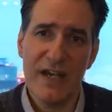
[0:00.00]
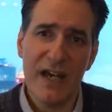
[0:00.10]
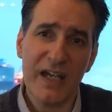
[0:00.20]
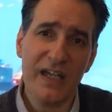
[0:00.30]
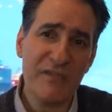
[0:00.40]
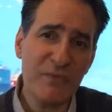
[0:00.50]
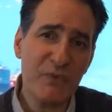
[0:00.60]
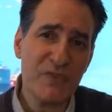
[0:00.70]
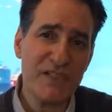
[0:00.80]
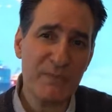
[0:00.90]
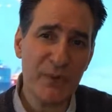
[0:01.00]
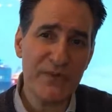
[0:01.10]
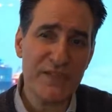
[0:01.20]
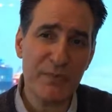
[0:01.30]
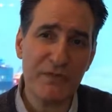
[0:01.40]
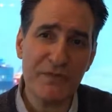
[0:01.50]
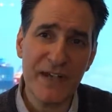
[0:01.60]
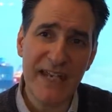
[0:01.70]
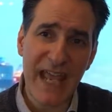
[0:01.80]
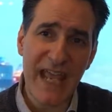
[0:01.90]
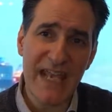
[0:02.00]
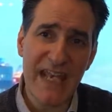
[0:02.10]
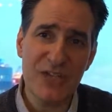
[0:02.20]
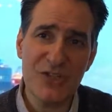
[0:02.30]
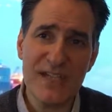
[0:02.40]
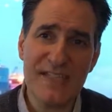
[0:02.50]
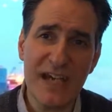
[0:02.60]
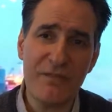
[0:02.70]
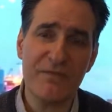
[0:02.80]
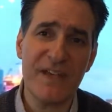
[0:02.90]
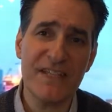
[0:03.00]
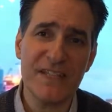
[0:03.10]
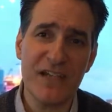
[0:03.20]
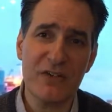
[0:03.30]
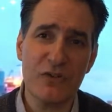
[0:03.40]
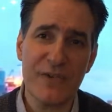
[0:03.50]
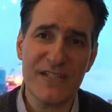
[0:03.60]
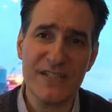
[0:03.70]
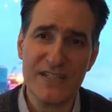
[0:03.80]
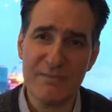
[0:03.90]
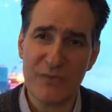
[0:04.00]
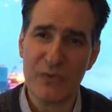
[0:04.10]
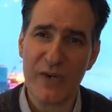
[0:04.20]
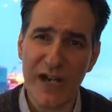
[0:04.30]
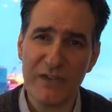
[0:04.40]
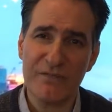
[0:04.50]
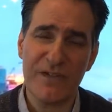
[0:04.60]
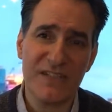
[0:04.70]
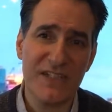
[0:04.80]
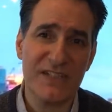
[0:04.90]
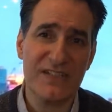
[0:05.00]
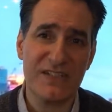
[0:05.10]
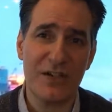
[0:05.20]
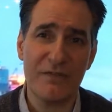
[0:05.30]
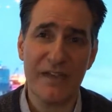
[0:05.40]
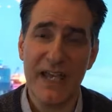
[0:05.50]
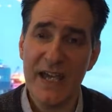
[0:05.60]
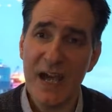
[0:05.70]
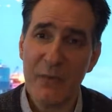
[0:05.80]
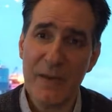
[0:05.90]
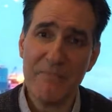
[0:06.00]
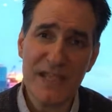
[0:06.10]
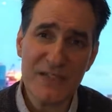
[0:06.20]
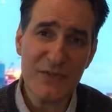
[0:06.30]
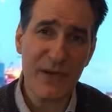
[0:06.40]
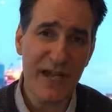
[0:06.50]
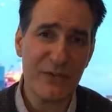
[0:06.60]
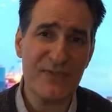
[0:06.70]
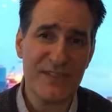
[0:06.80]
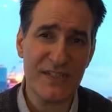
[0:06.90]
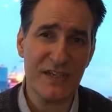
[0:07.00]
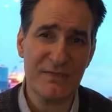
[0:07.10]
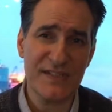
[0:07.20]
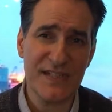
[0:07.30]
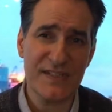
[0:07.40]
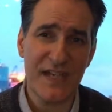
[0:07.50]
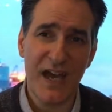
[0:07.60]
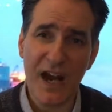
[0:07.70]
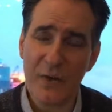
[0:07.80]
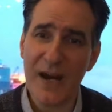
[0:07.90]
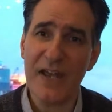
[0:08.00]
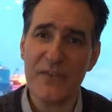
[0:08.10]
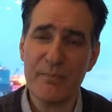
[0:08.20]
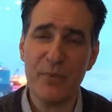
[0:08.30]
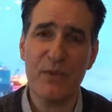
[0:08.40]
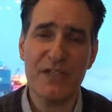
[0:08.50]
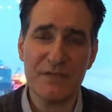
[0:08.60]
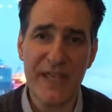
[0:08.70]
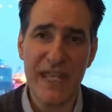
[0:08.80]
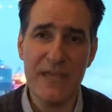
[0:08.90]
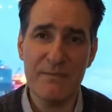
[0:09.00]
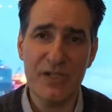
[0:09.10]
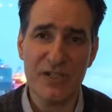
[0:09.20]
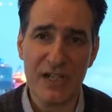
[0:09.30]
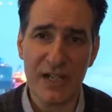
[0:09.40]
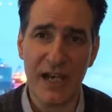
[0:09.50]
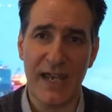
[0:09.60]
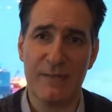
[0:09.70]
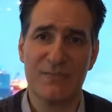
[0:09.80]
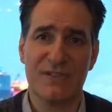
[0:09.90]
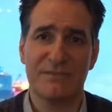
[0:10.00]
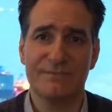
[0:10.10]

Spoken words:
A government responsible for an NHS now facing a crisis in morale, funding and staffing, and where mental health services are at the point of imminent collapse.